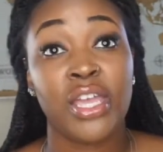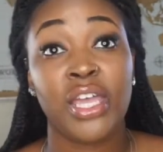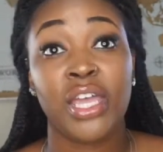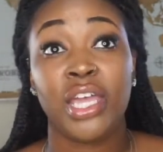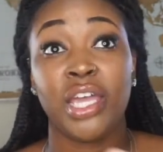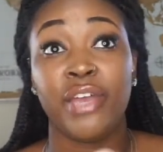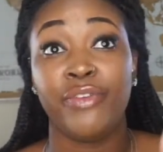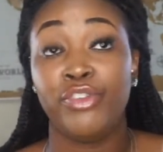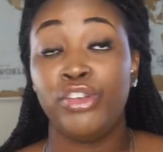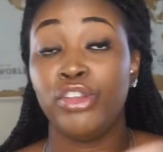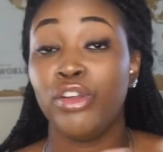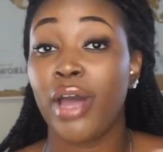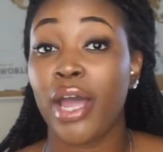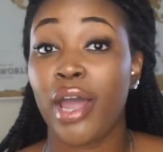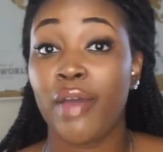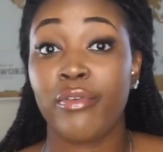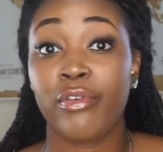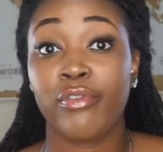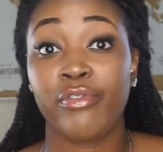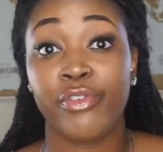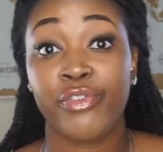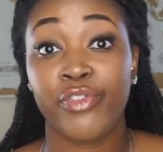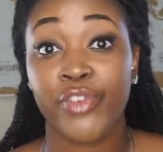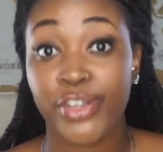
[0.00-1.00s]
If you don't have a
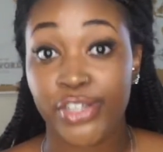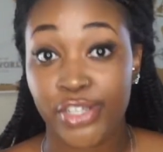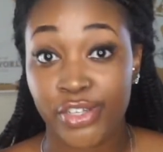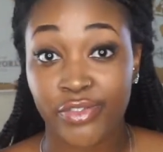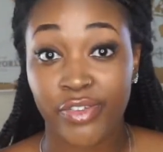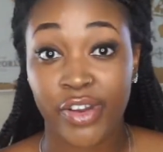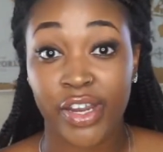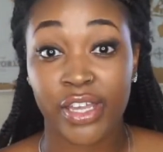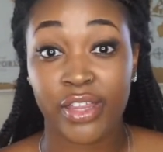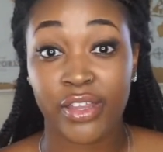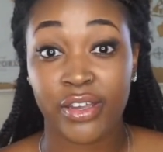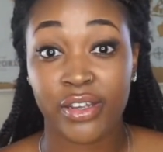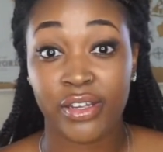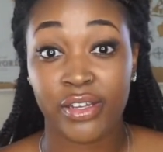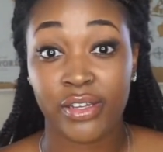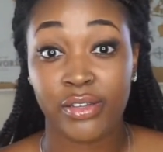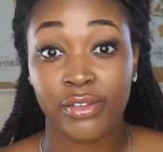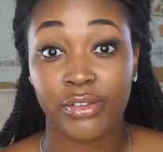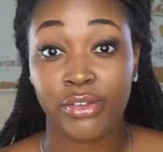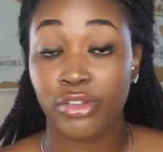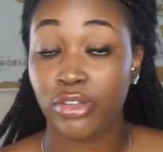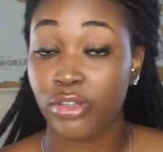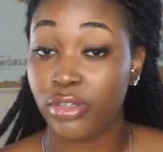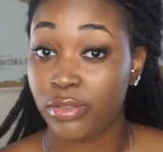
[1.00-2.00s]
refrigerator,
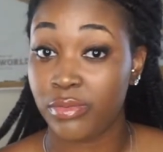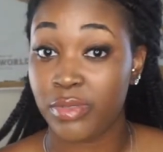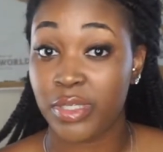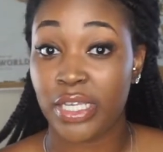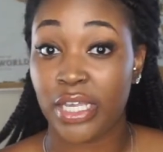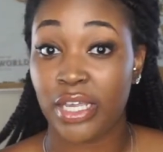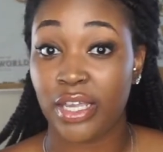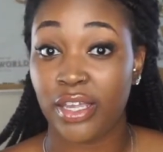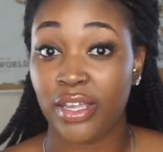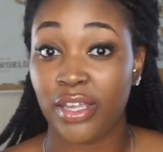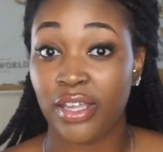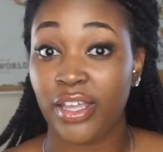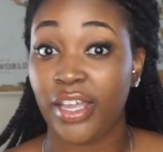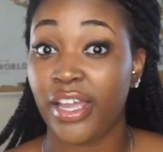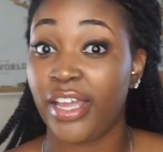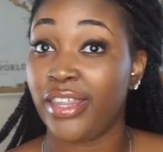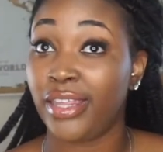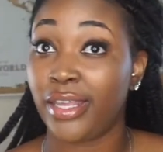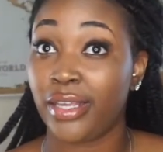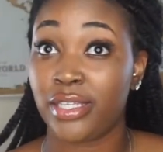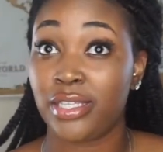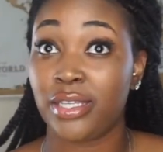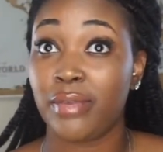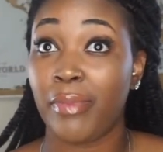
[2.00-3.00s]
you know what I'm saying, and
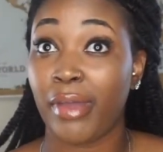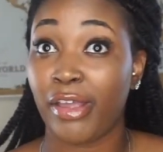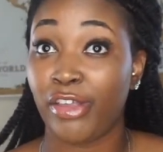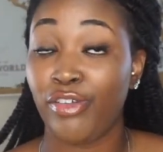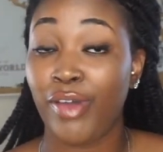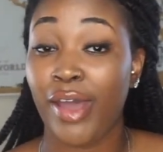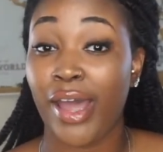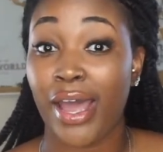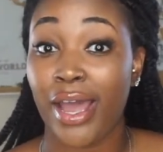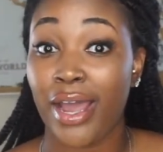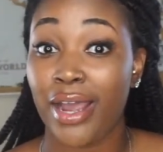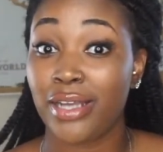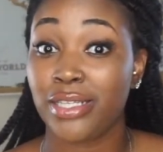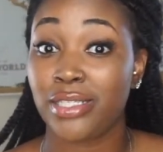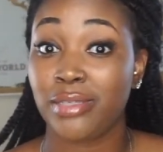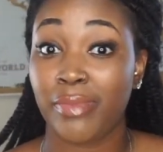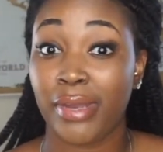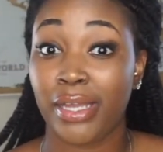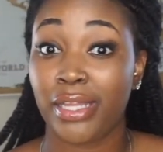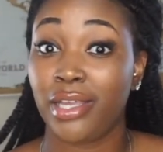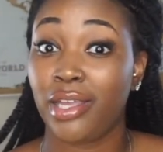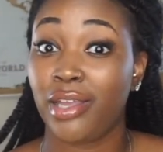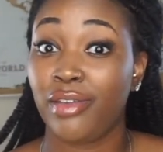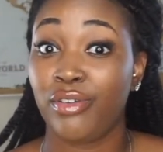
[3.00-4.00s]
then you gotta hire
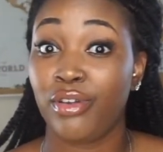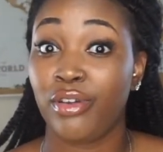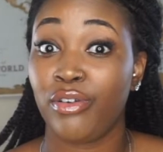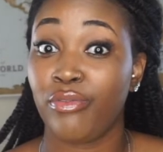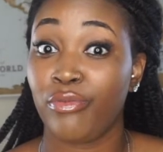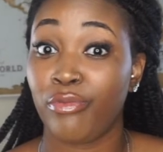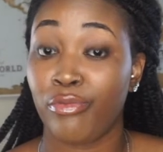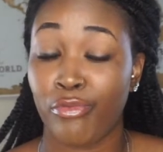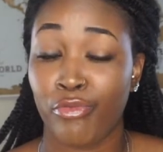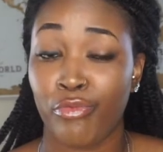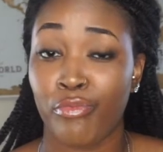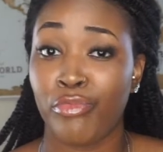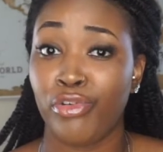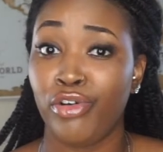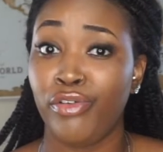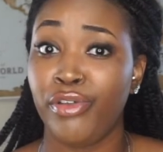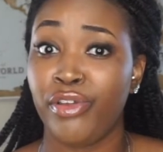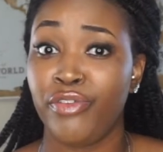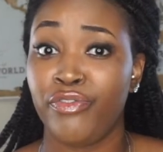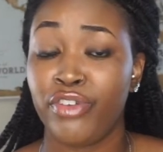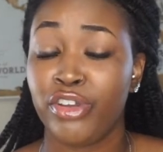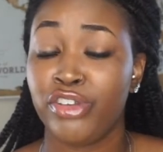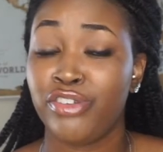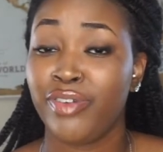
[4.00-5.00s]
somebody to move your
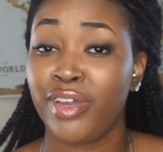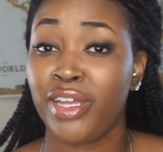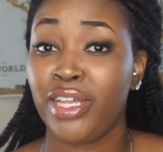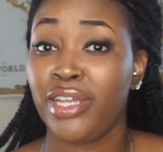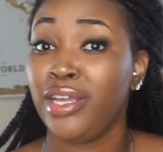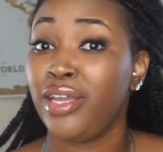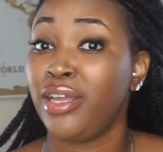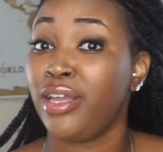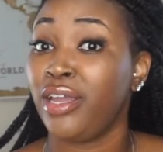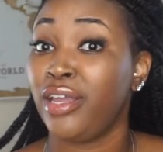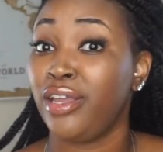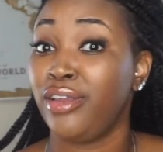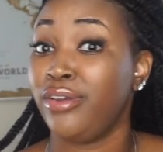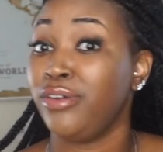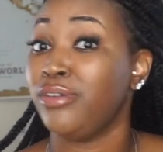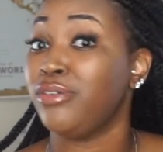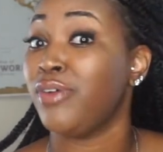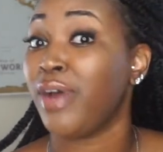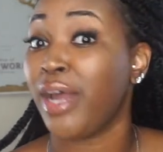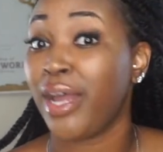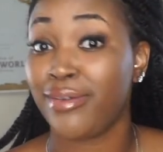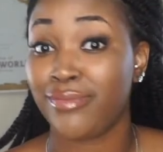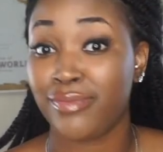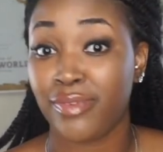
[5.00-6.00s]
refrigerator, and you don't
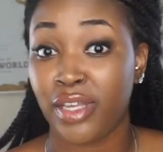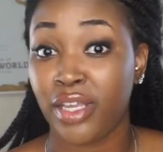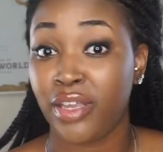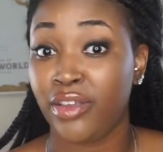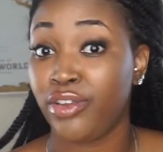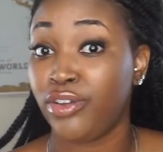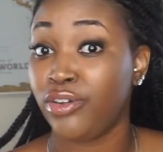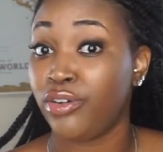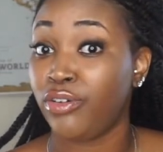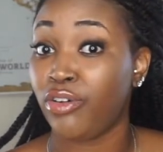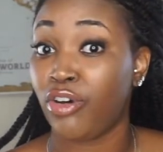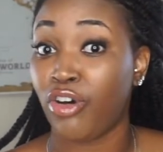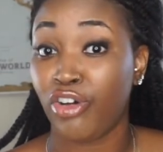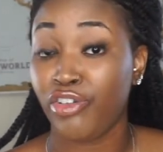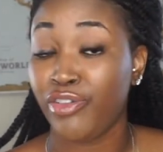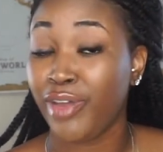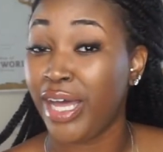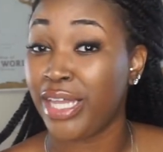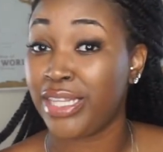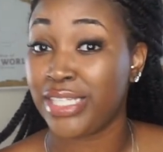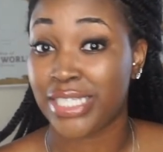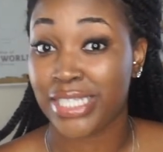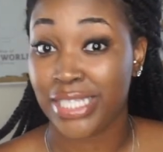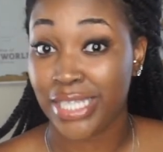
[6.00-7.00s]
have, you know, all you
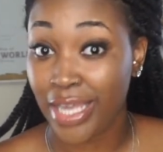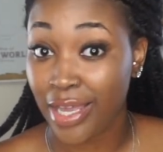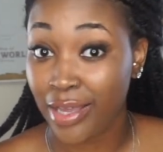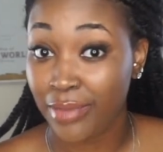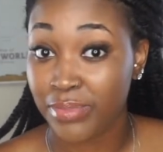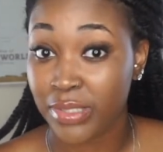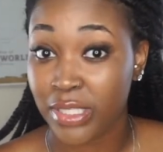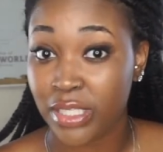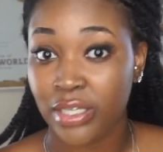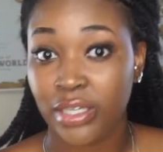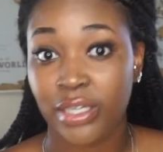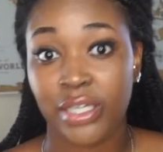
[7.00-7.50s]
got the steps,